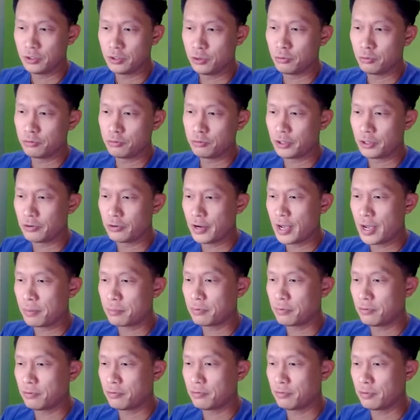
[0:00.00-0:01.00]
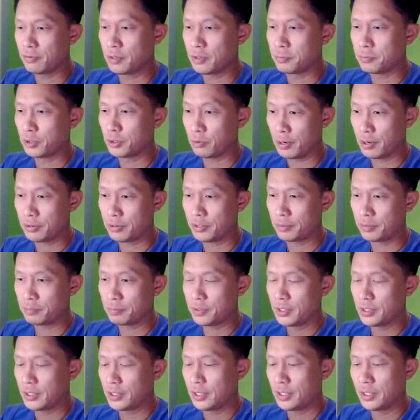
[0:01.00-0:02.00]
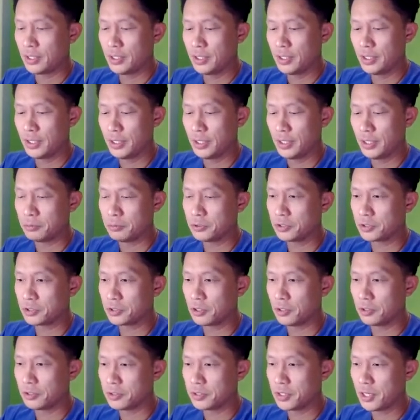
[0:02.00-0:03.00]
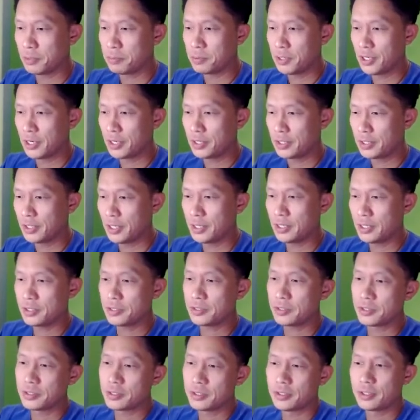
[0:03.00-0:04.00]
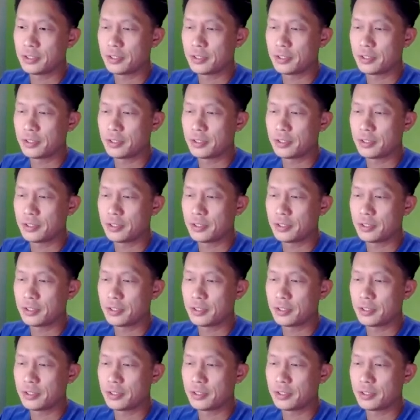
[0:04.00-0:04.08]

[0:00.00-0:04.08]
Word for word: new Flutter app from the ground up. And we'll call this Apidays.